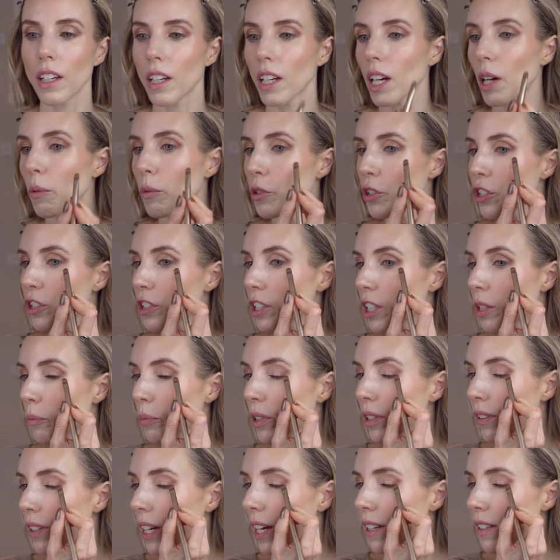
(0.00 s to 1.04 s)
And we're just going to
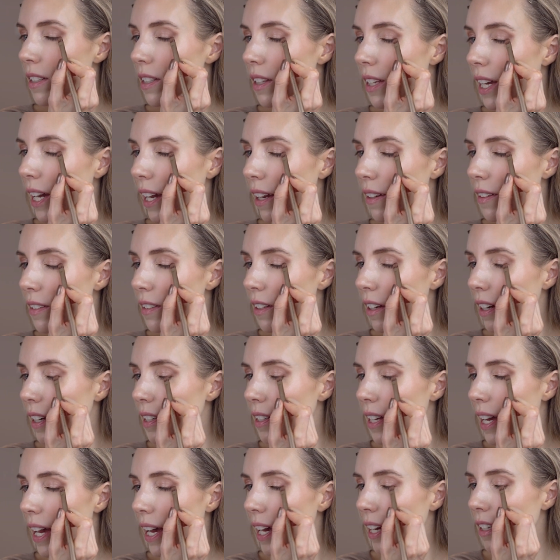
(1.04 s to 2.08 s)
bring that to the
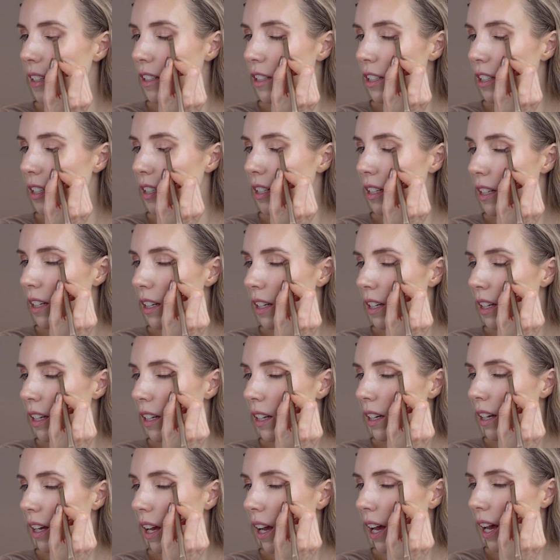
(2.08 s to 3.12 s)
outside edge
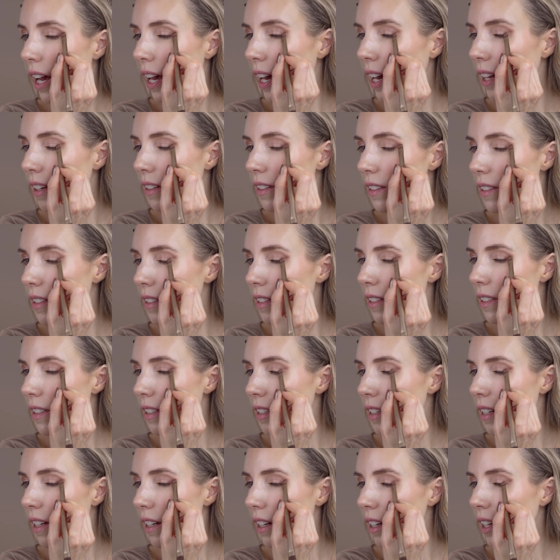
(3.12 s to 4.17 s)
and
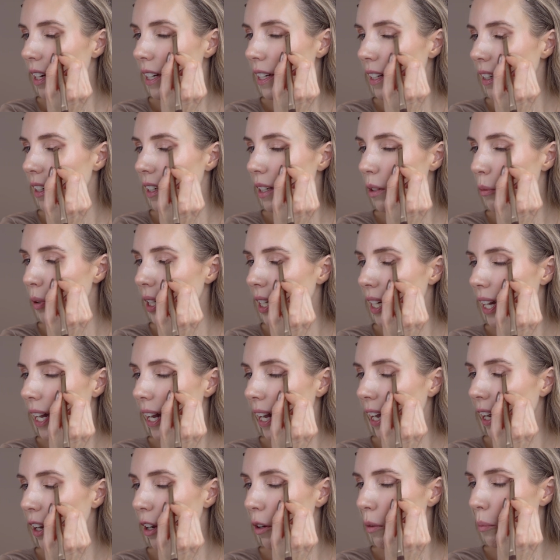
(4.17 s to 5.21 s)
slightly wing it
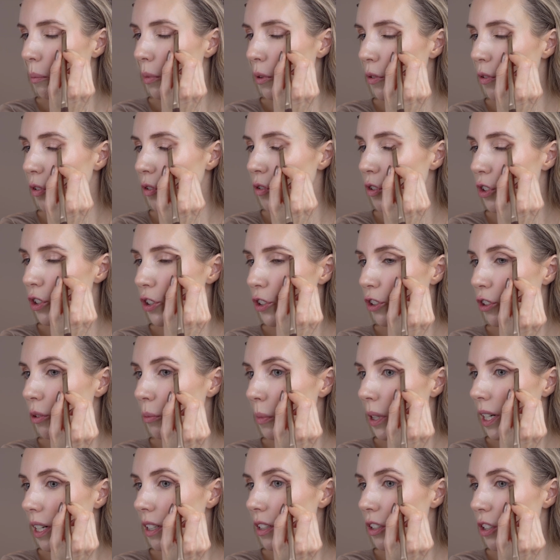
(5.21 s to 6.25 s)
out, but not too
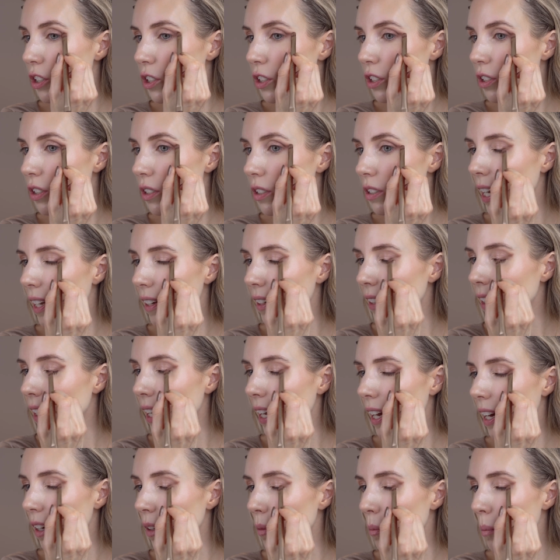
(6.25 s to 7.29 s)
much. And
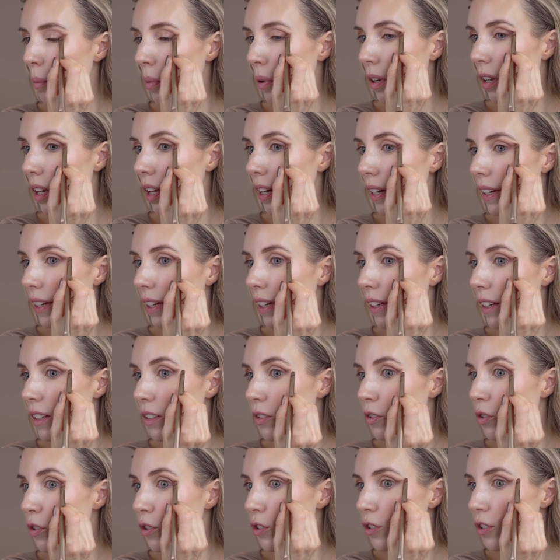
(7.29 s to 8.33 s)
again, applying
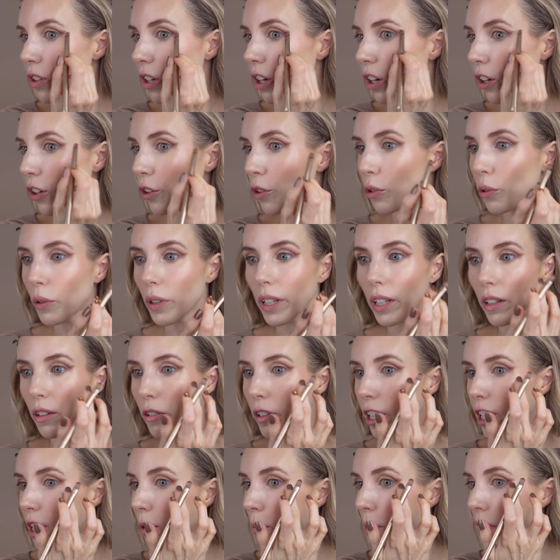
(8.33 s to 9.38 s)
so
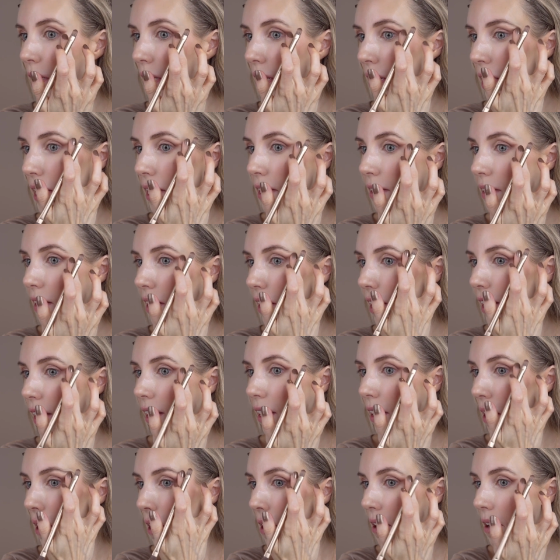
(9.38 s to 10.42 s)
incredibly
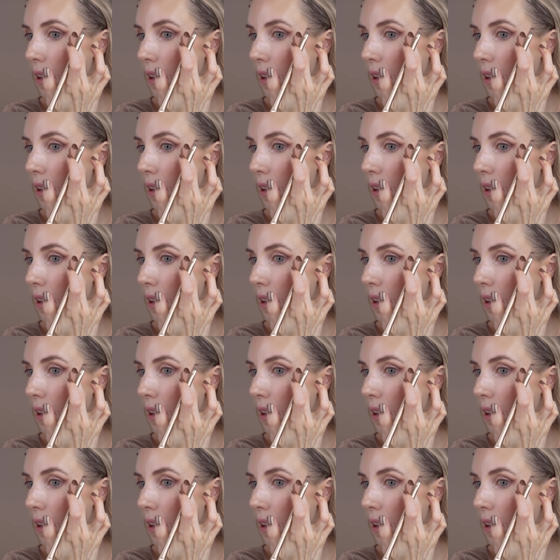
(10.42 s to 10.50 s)
easily.